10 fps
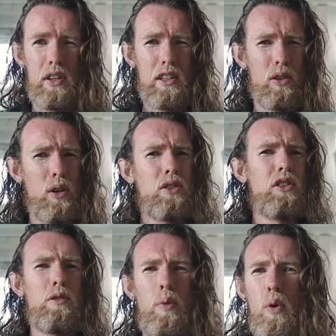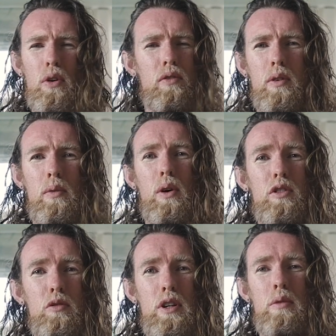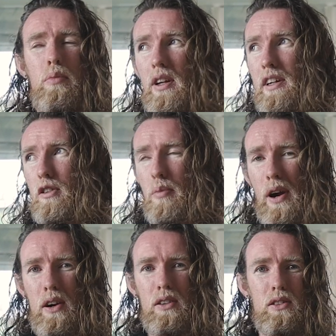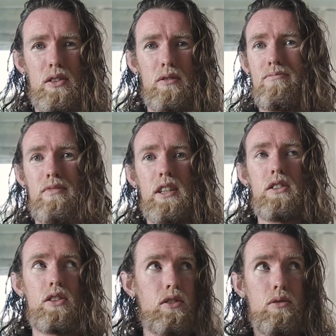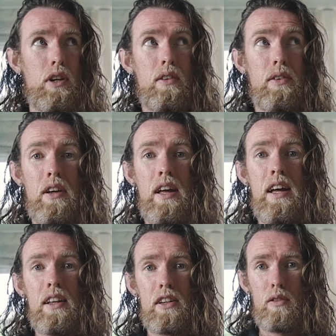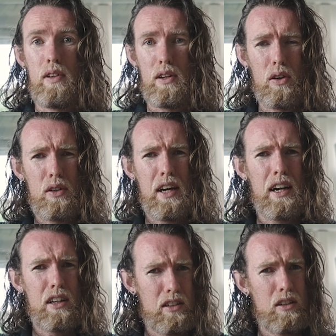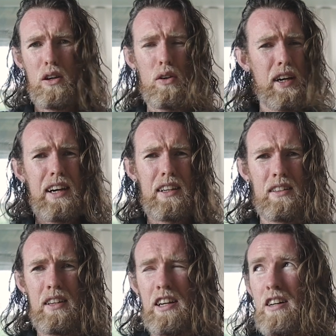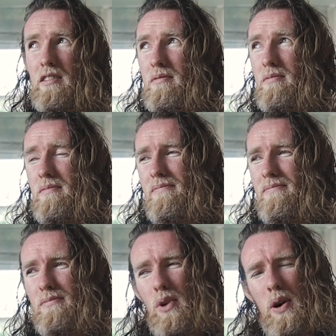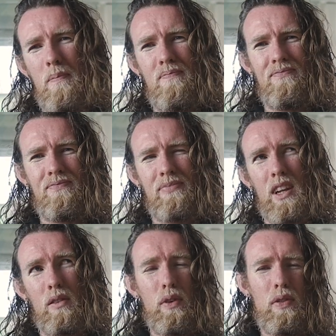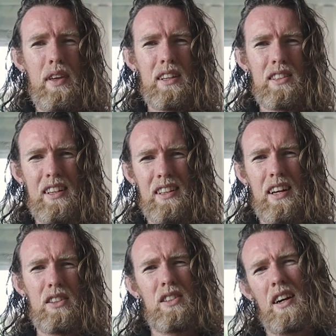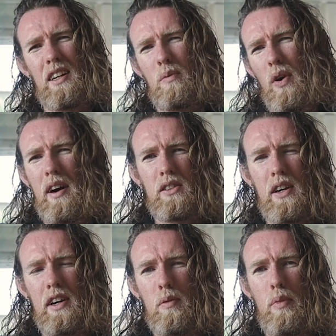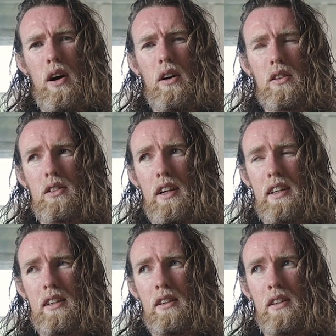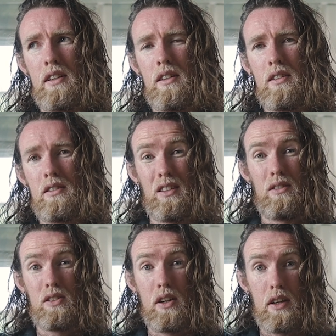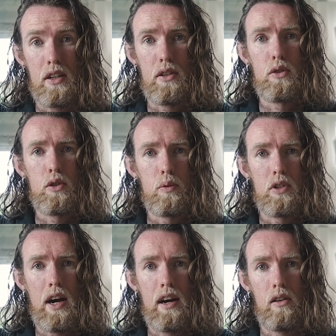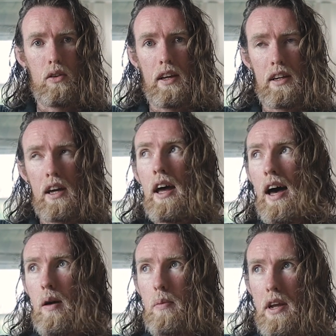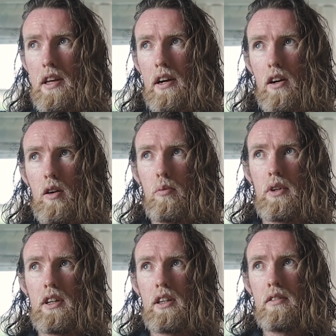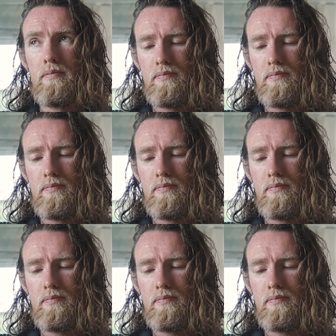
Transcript: going to get tons of support from loads of people, like your parents, your teachers, whatever. They're going to be like, oh yeah, go get it. But for things like that are slightly more outside of the box, like, starting a YouTube channel or like a media company,